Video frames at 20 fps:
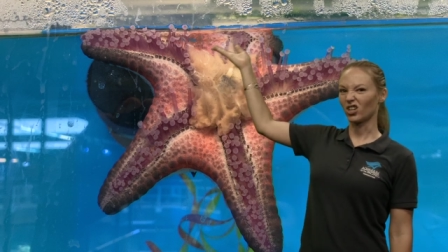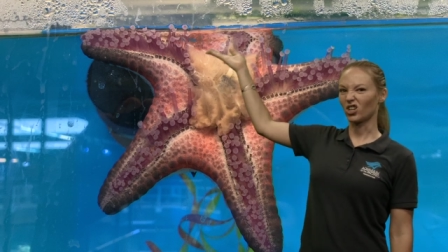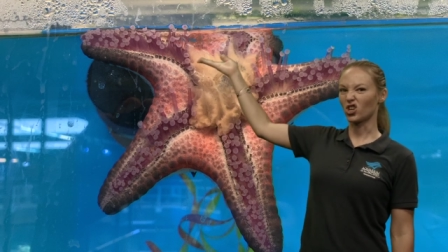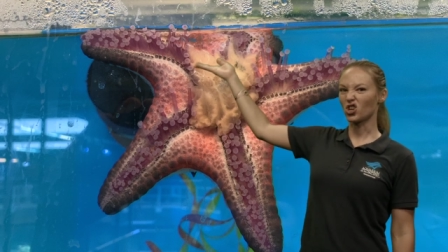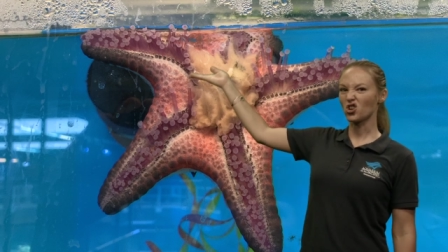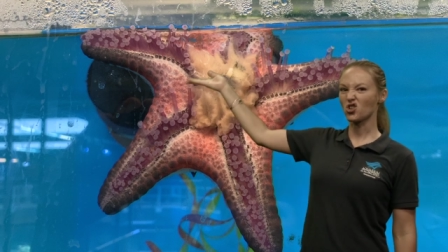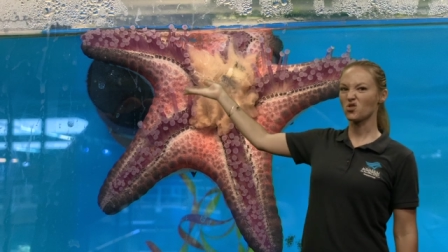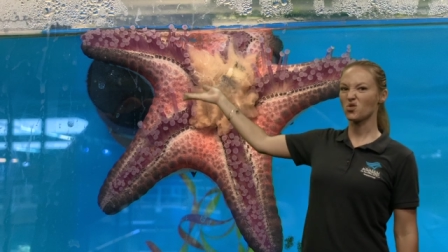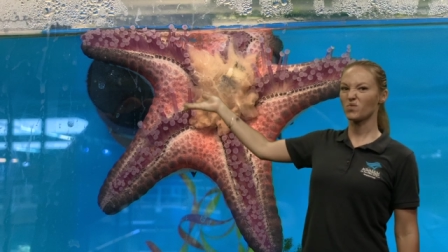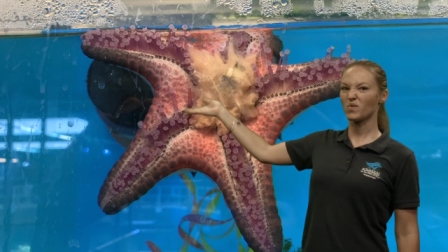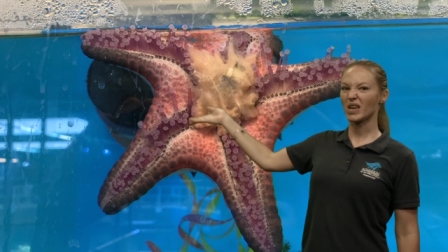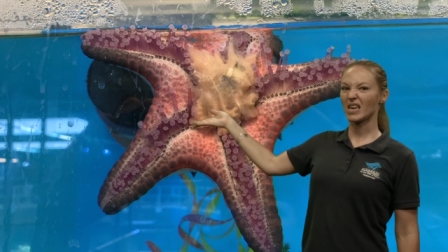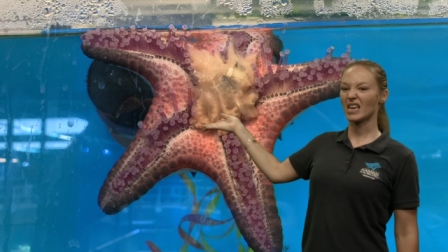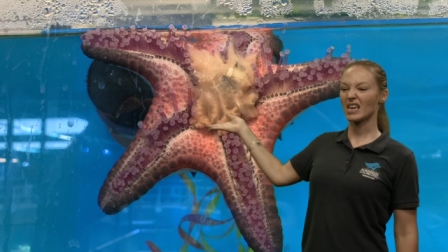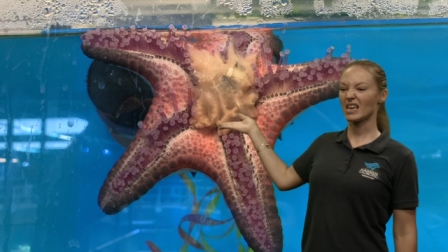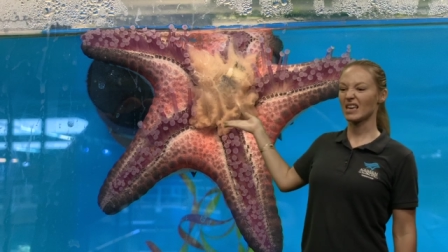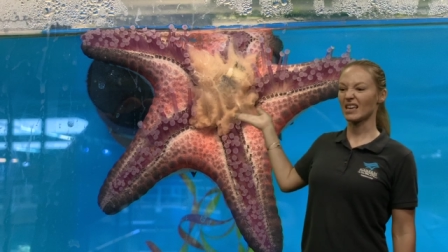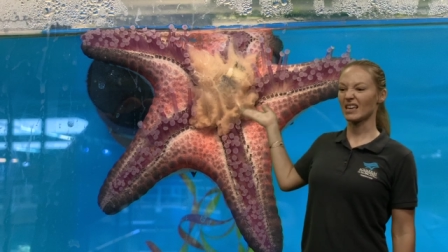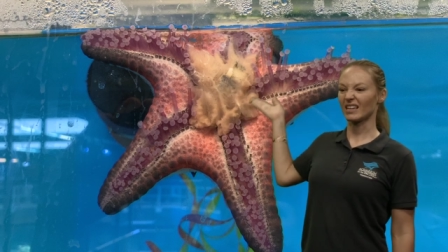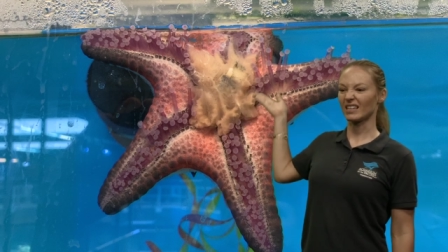
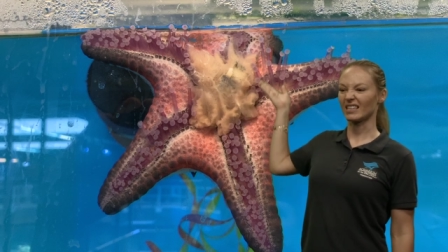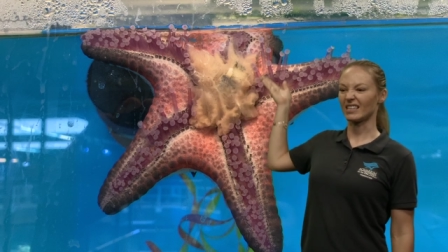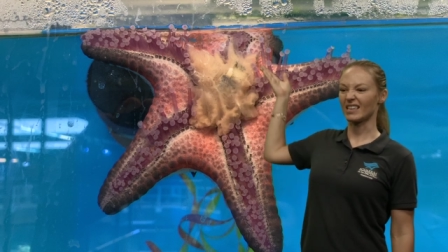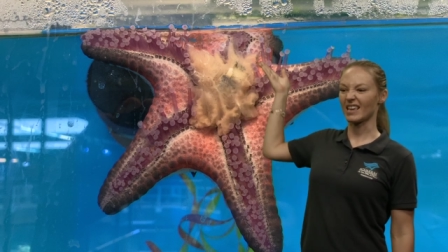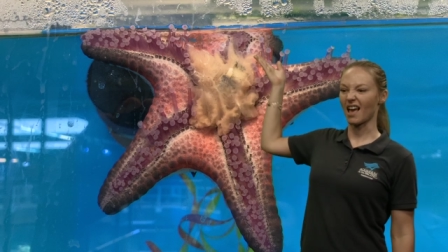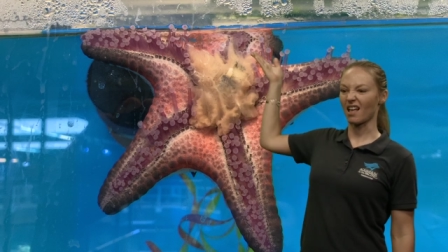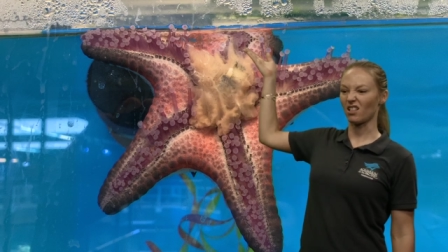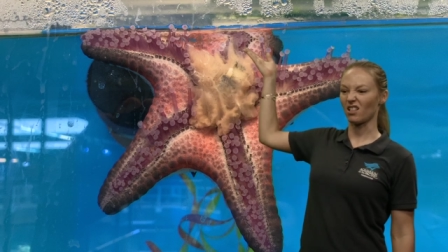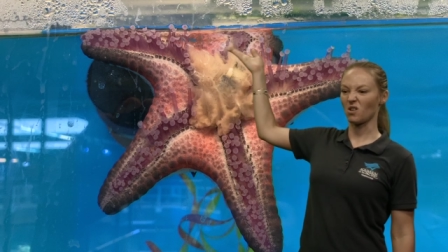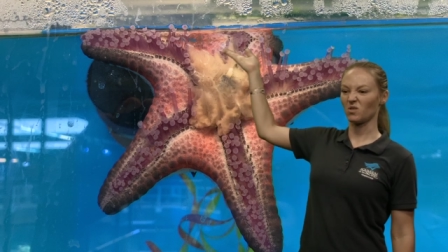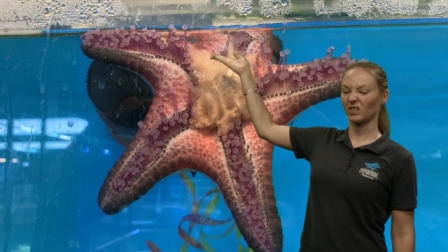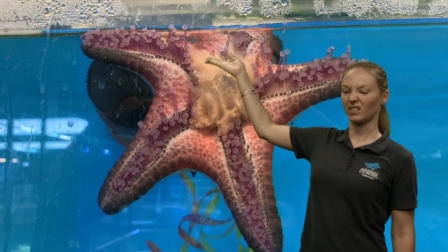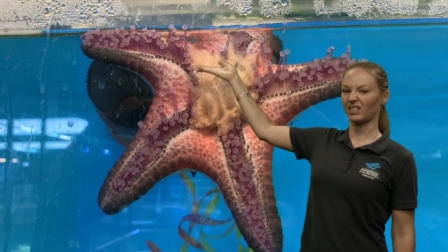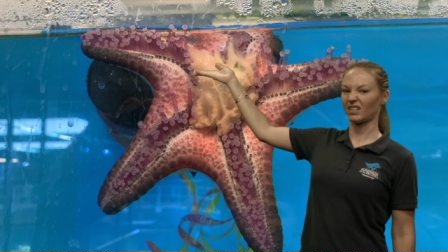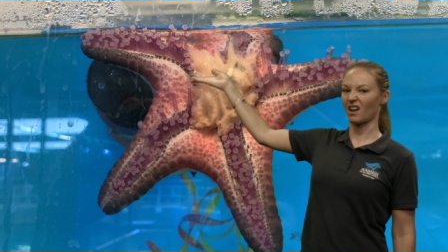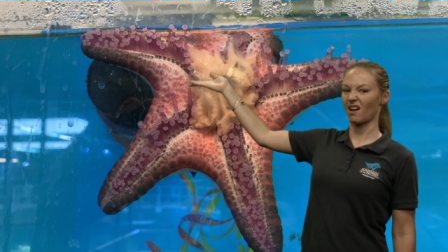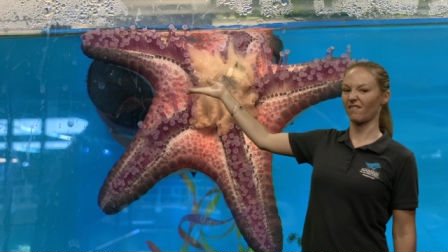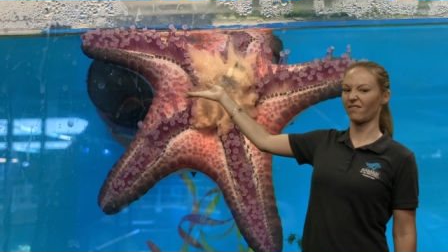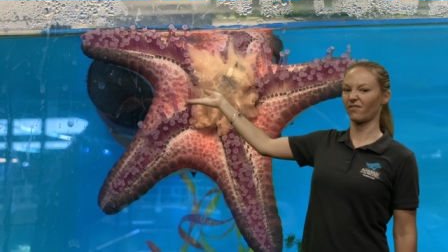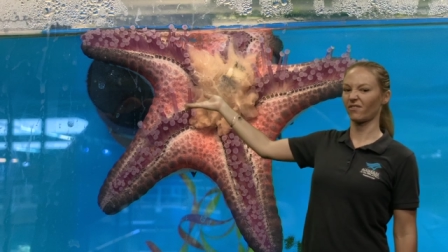gooey yellow
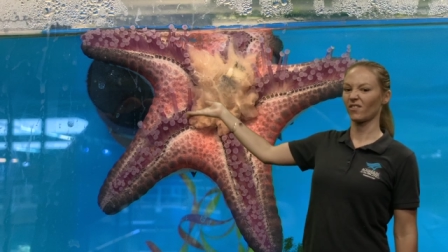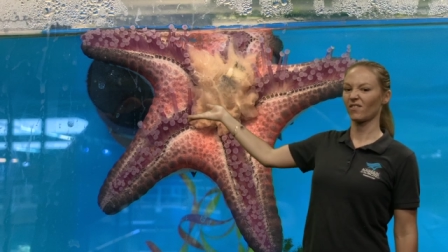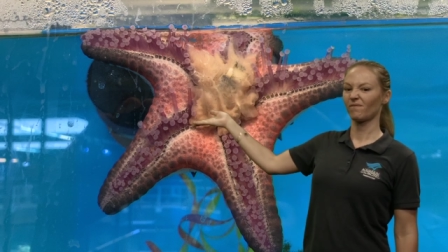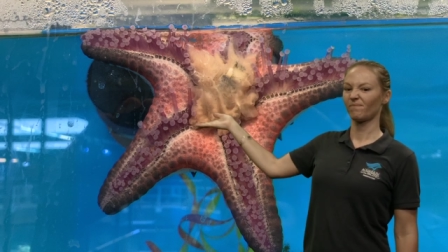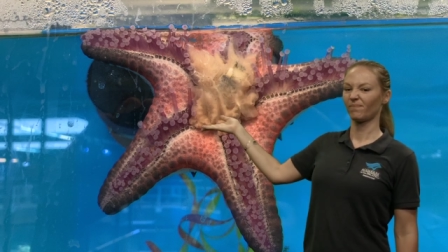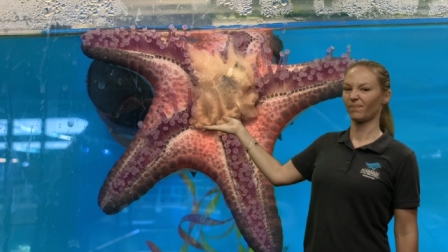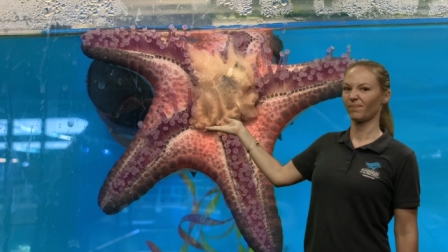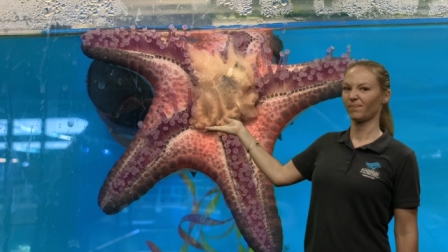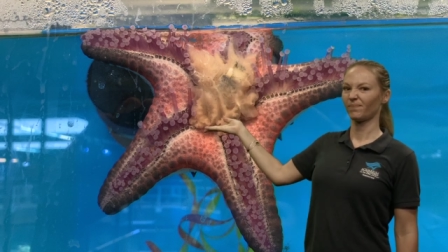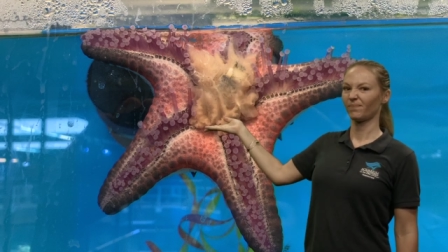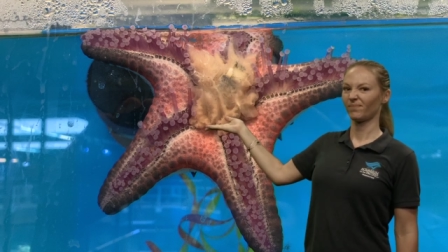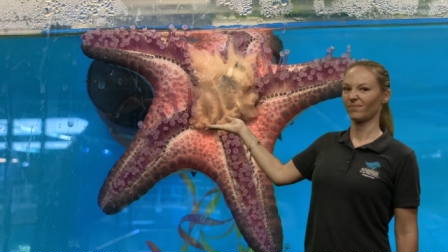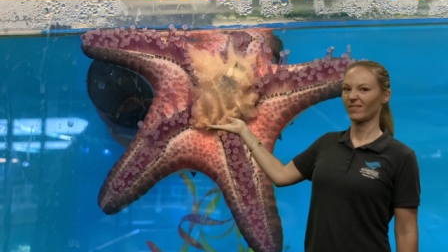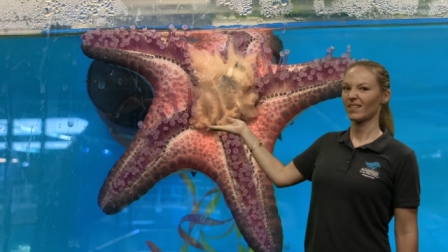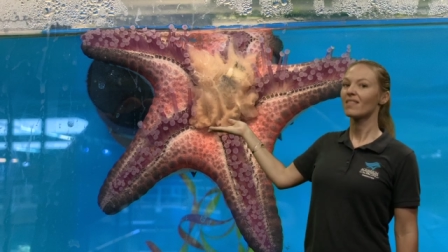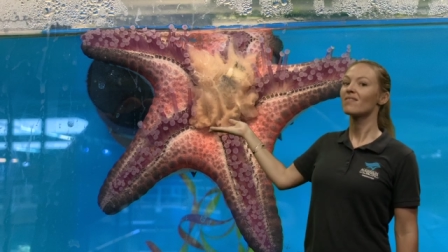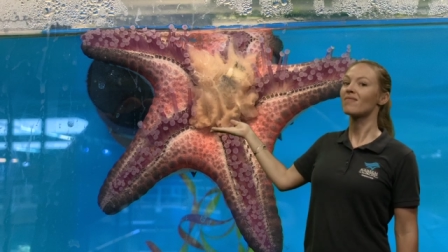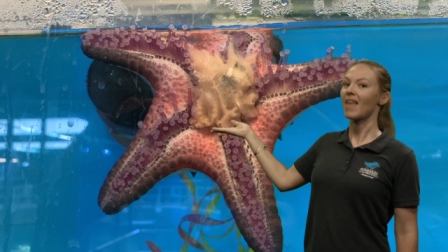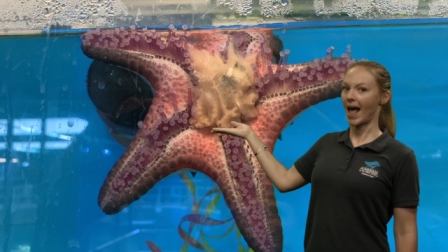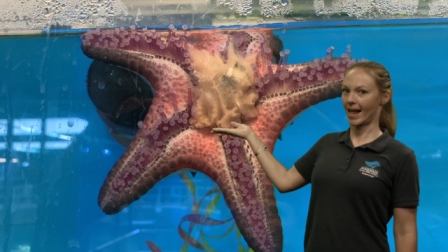stuff?
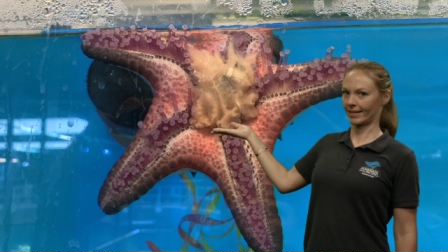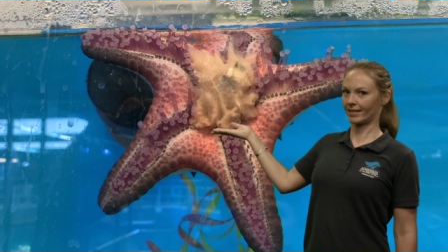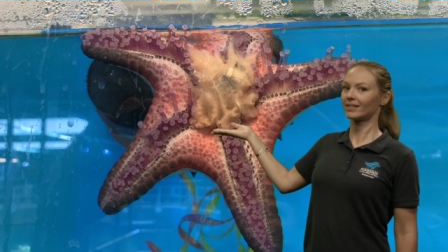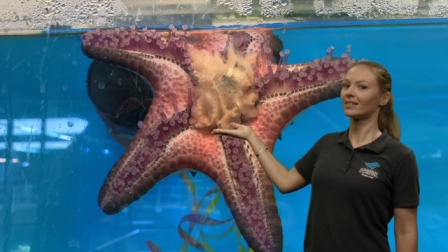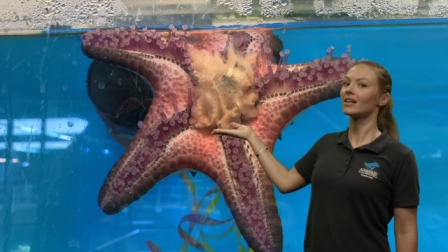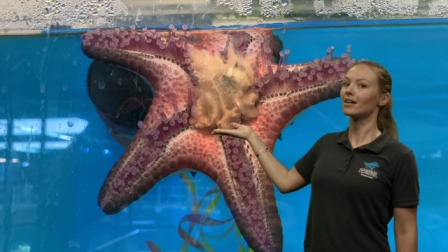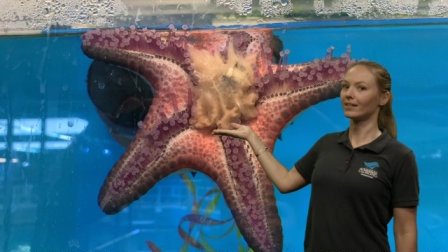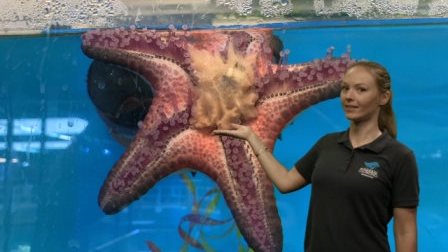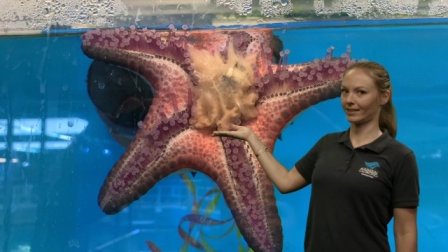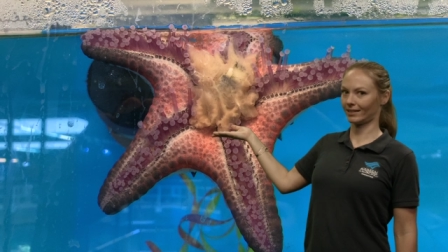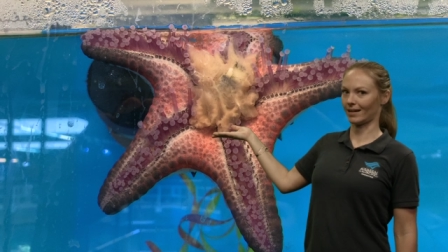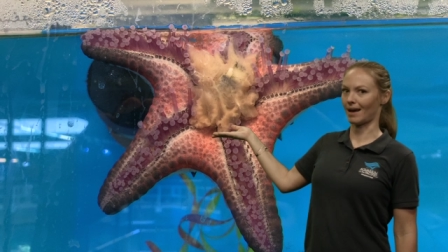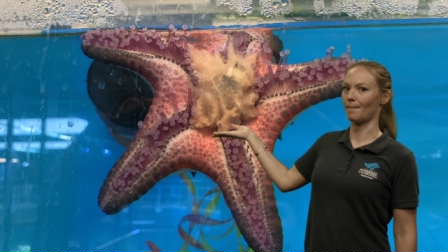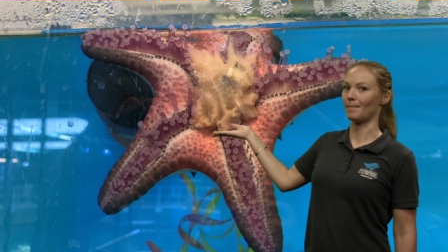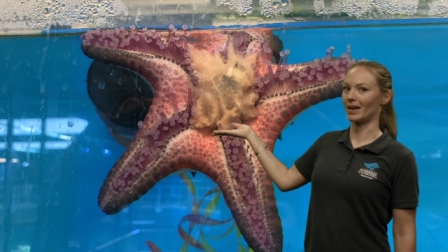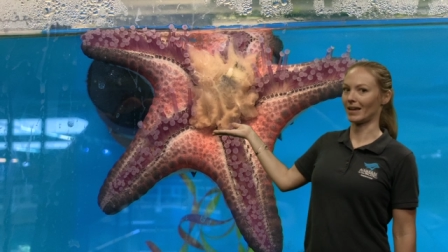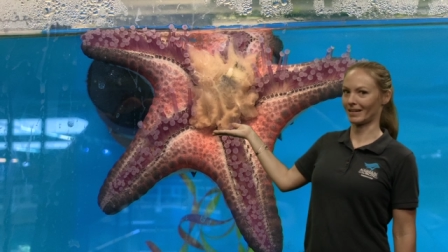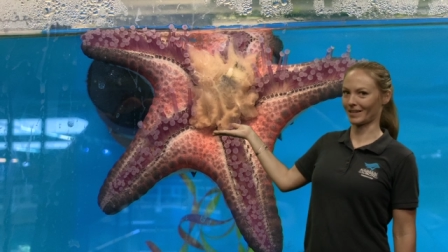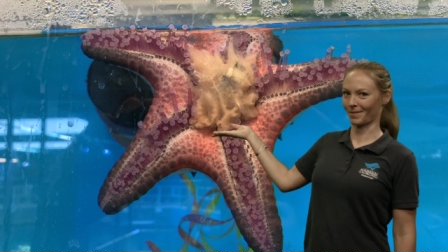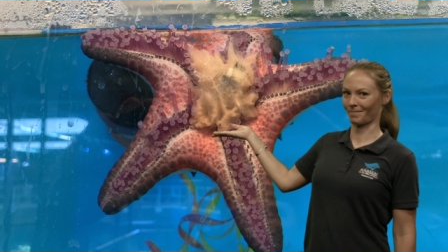That's their
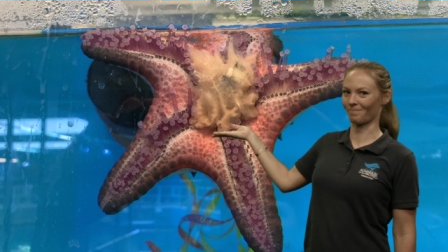stomach.